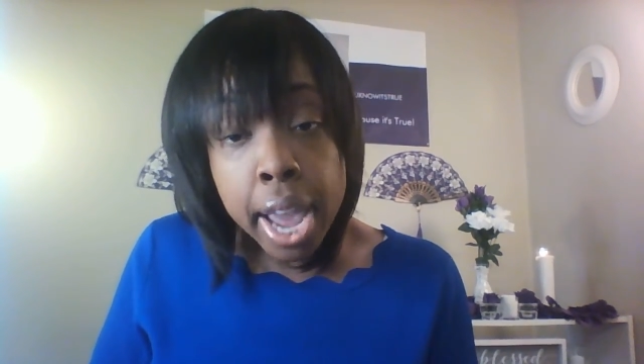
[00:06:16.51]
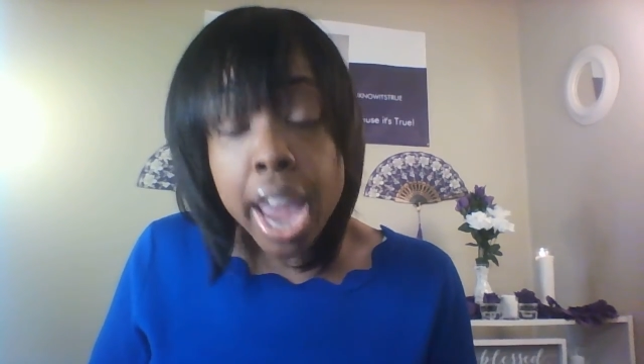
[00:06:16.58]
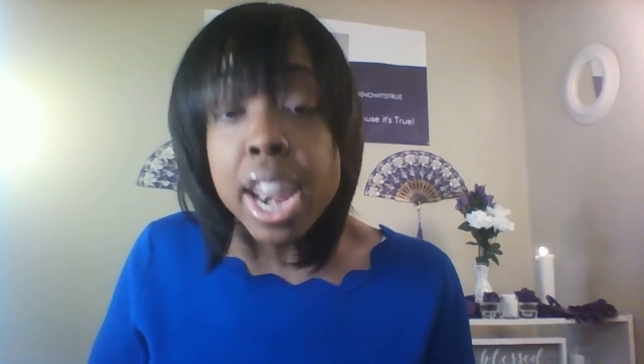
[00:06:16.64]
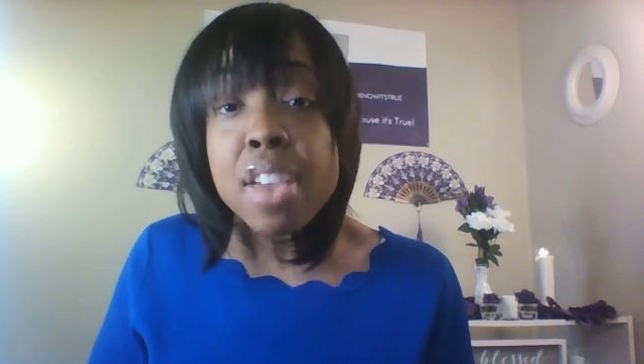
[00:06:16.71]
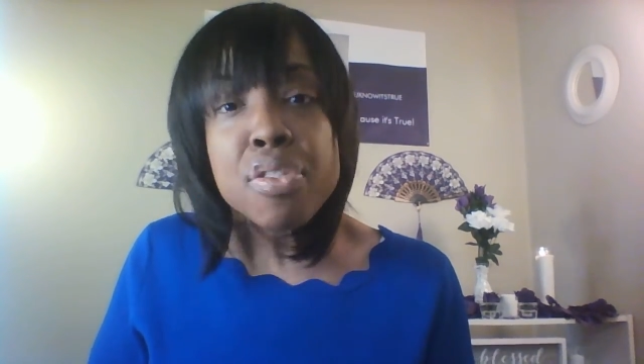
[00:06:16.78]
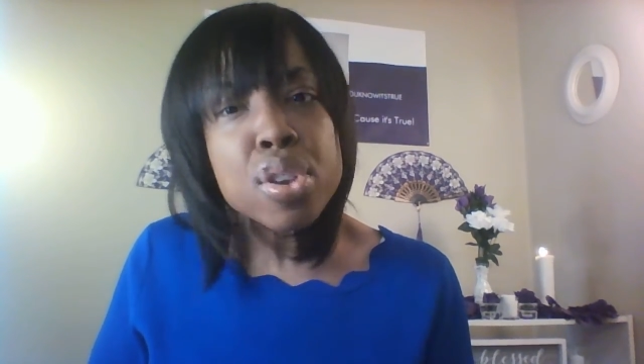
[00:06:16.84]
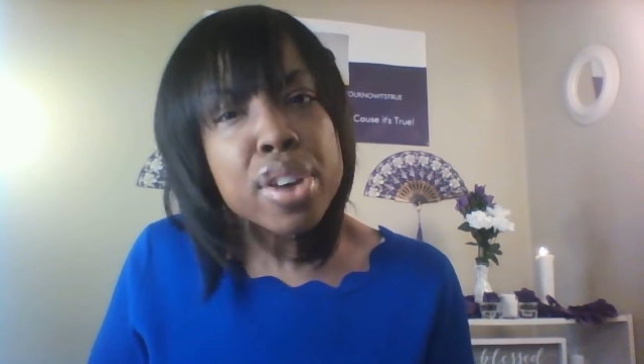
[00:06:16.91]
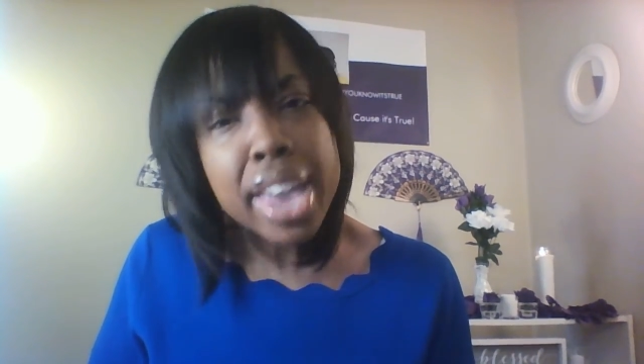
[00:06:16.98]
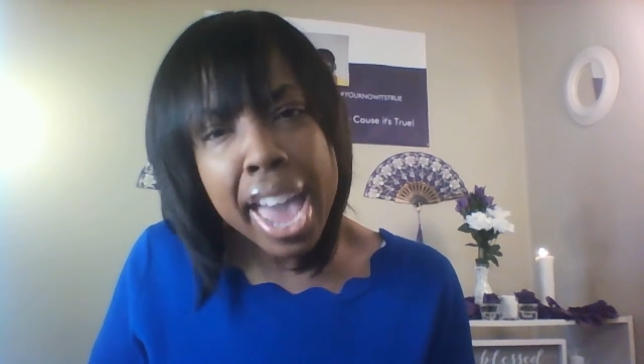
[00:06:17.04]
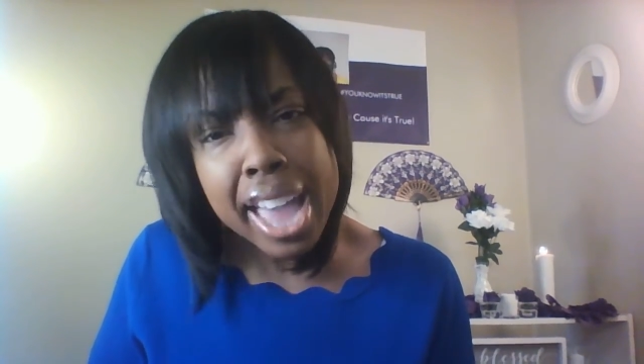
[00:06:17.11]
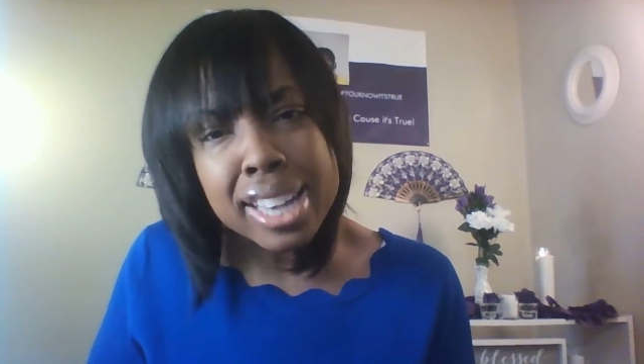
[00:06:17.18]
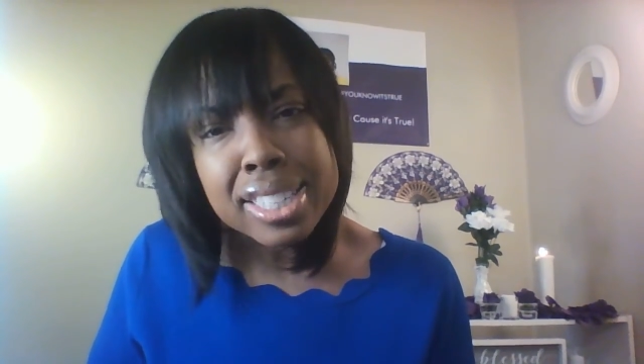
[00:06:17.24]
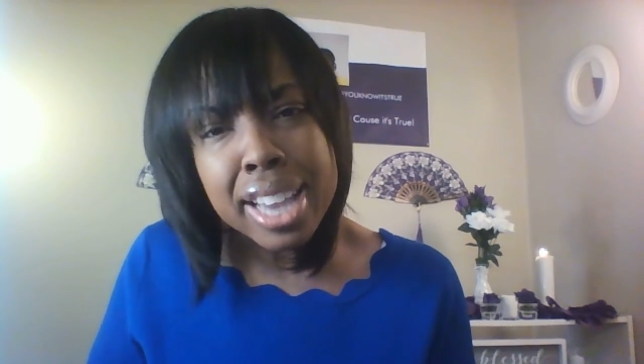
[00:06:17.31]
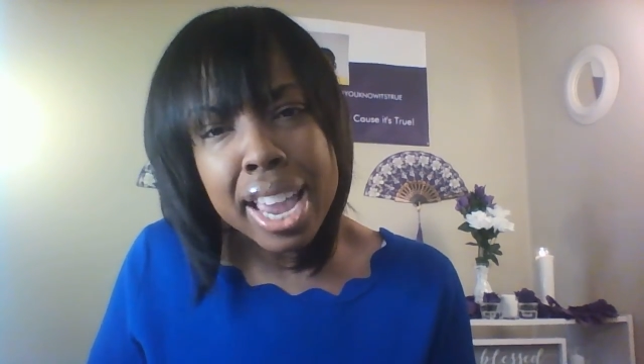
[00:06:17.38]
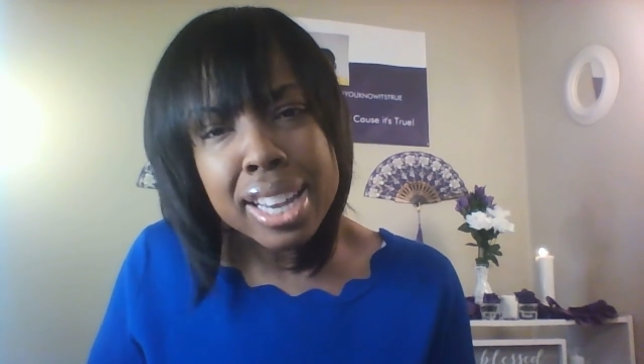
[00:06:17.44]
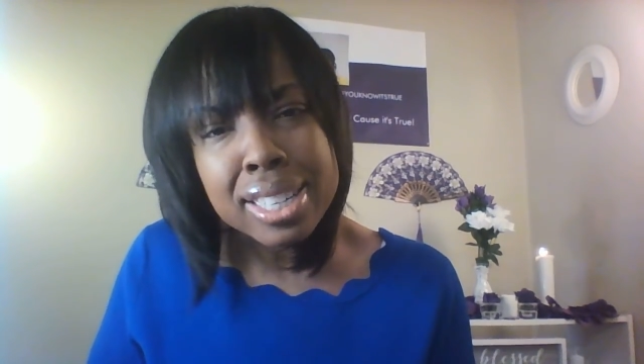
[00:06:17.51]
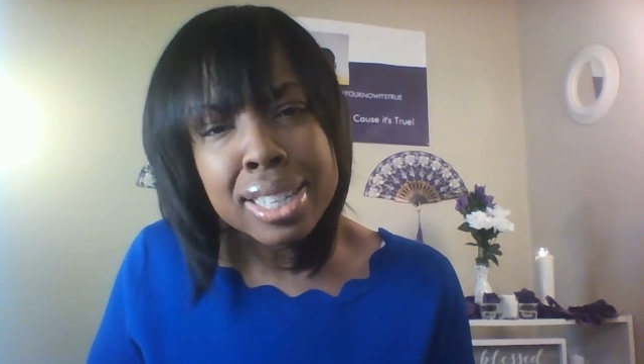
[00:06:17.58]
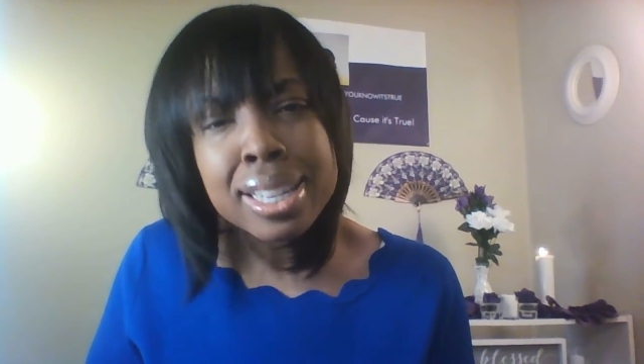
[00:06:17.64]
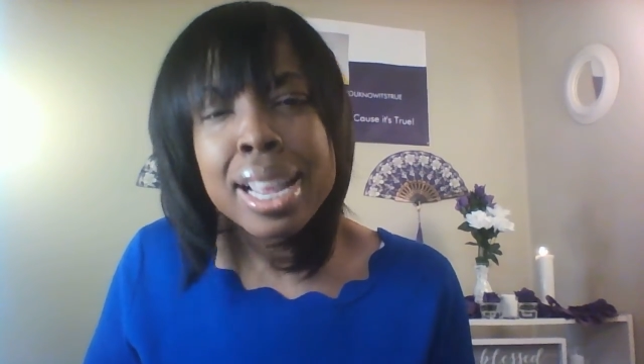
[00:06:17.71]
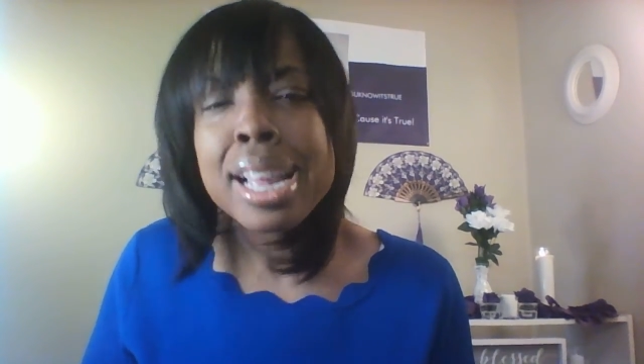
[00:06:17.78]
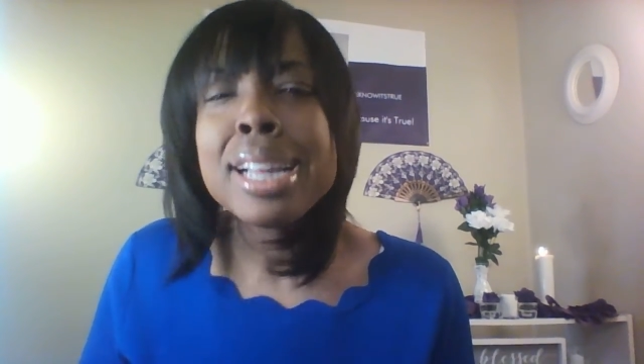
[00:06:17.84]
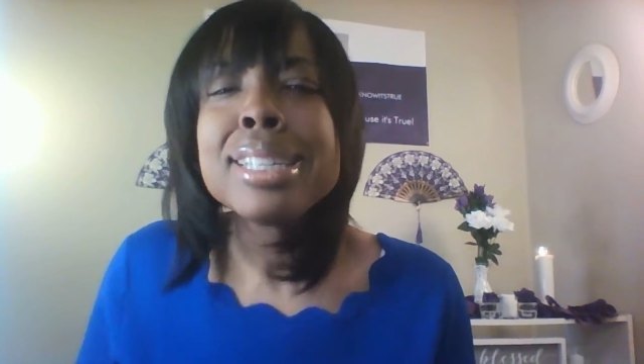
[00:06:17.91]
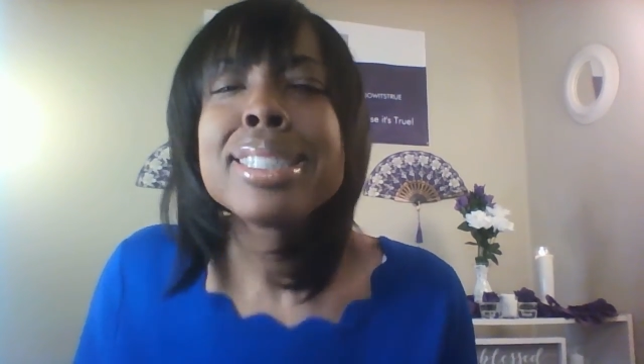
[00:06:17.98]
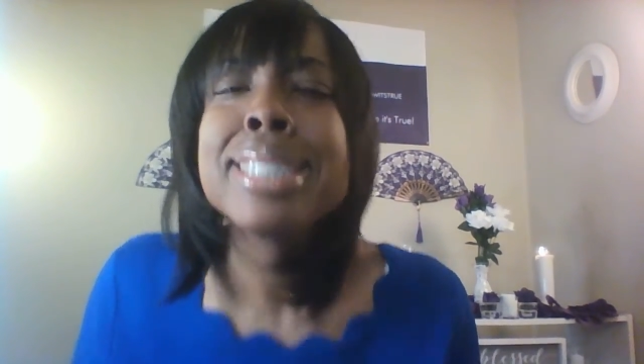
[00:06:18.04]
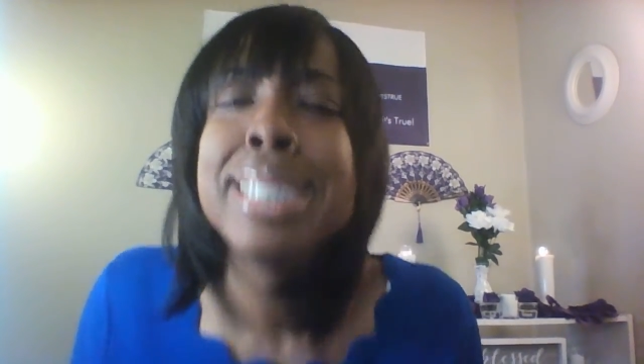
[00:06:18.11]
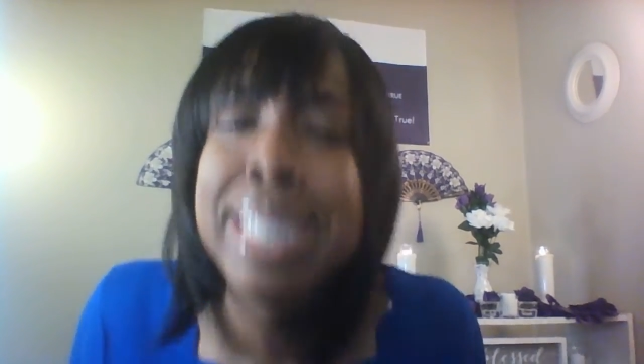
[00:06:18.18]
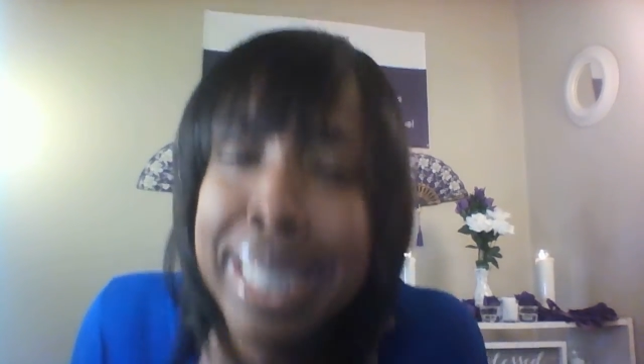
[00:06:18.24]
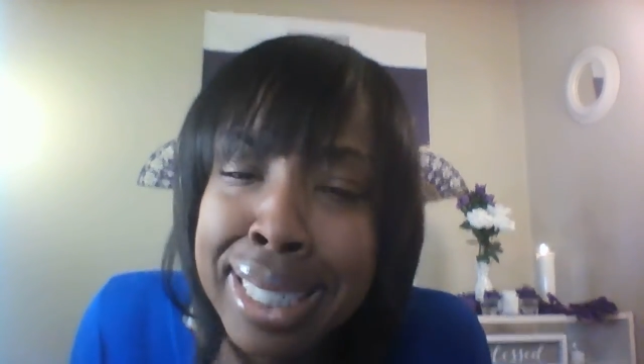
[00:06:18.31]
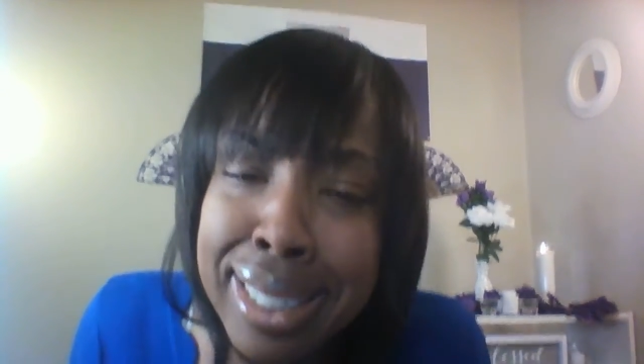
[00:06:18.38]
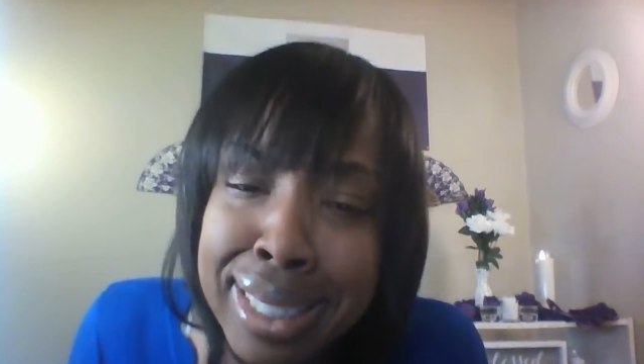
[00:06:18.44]
And if you can change it,
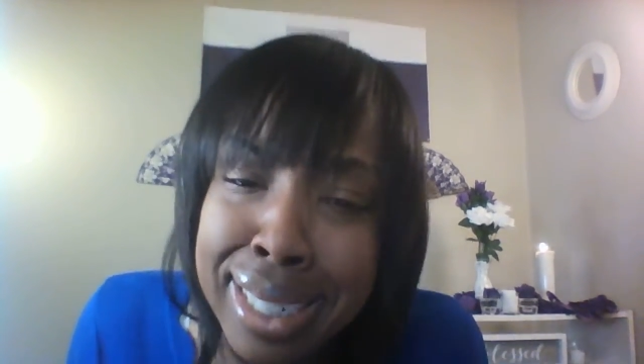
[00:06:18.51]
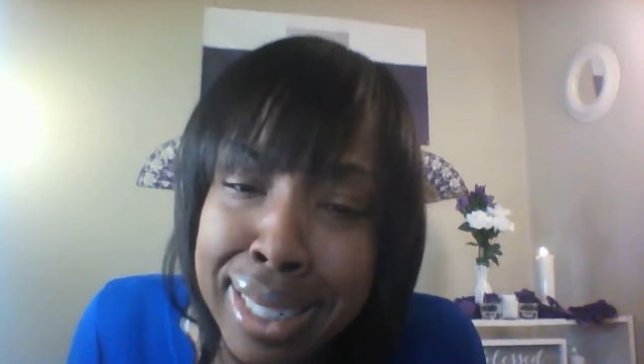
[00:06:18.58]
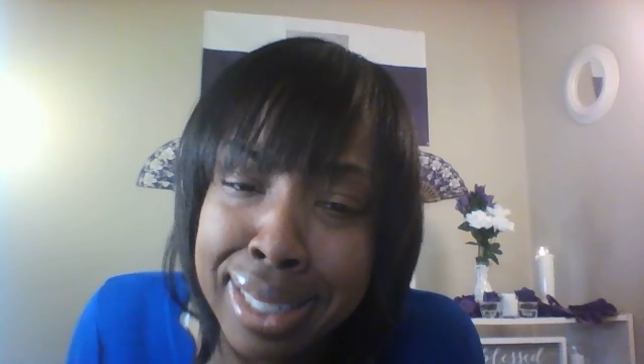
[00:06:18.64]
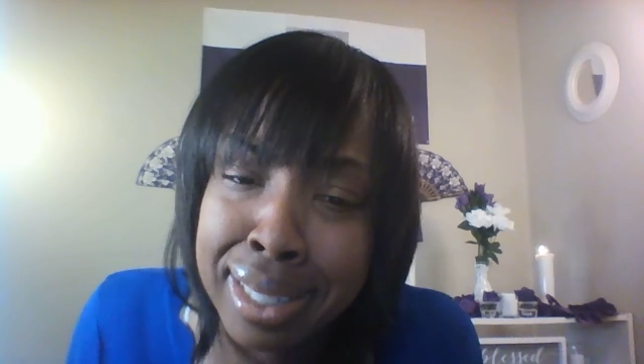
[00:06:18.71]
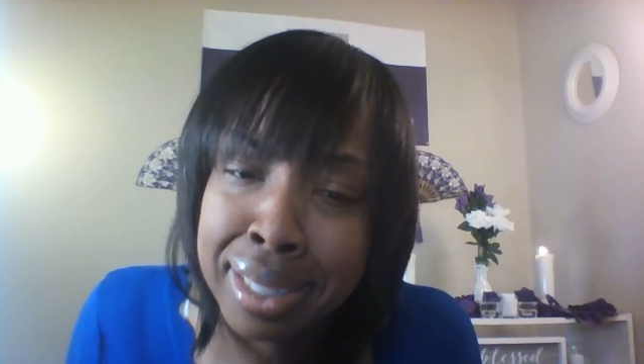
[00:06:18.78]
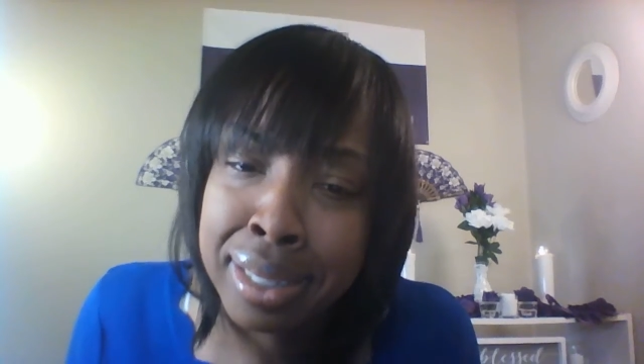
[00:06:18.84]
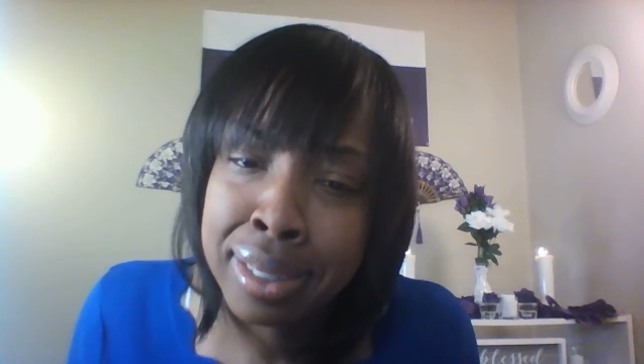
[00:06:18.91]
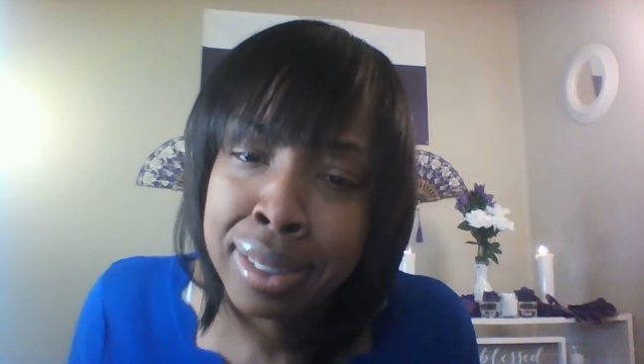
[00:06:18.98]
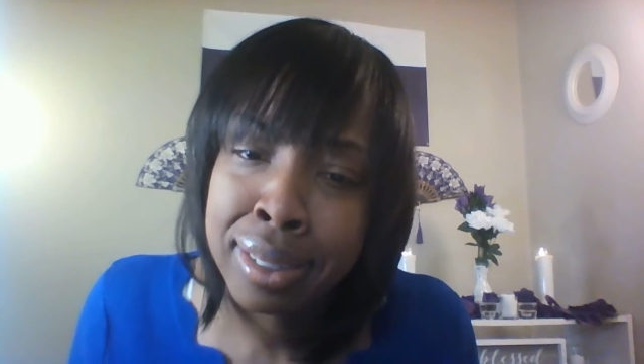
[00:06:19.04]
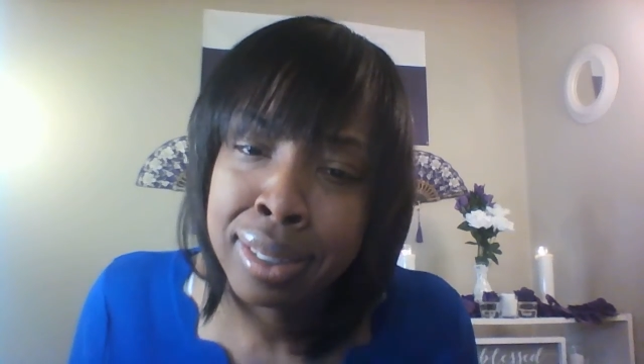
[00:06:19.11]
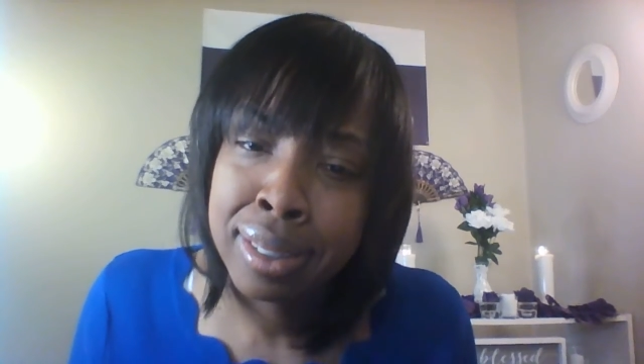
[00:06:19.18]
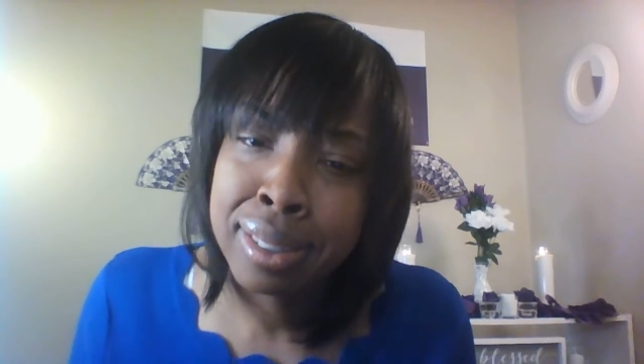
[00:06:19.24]
change it.